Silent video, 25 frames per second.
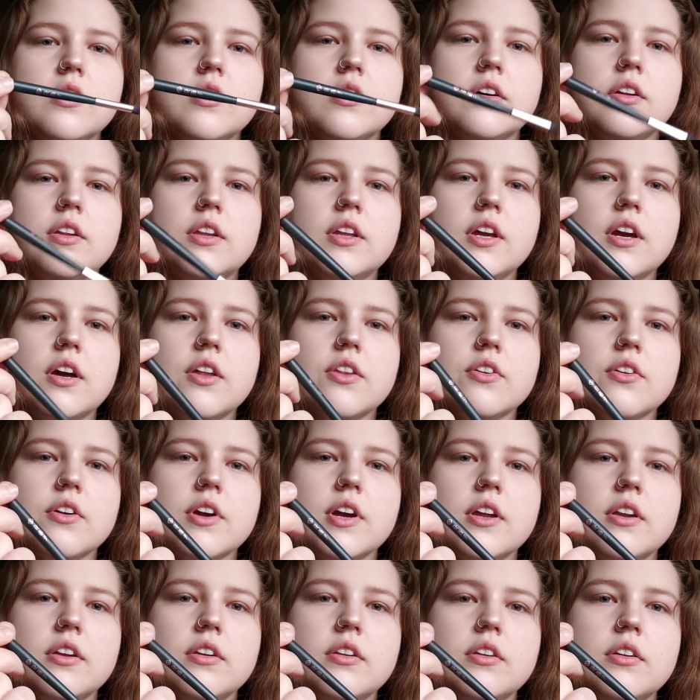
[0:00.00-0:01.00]
on the other
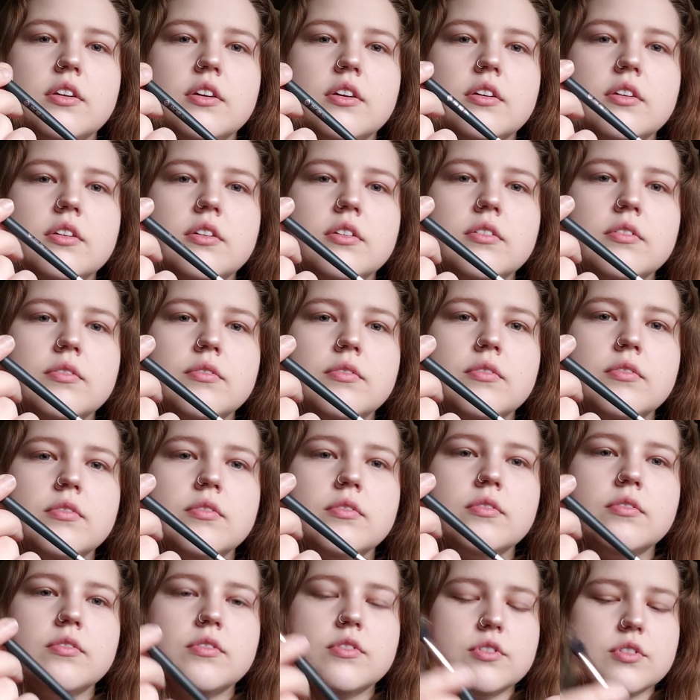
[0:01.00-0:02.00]
end.
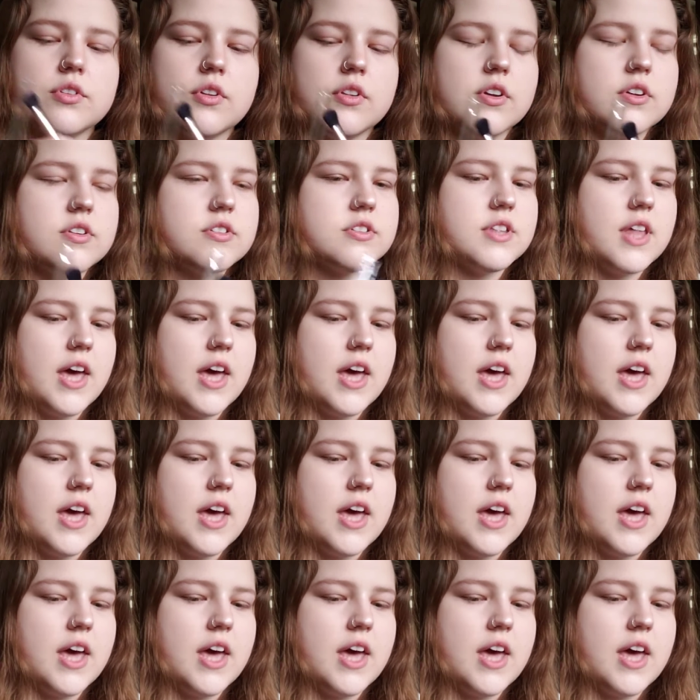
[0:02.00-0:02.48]
So there's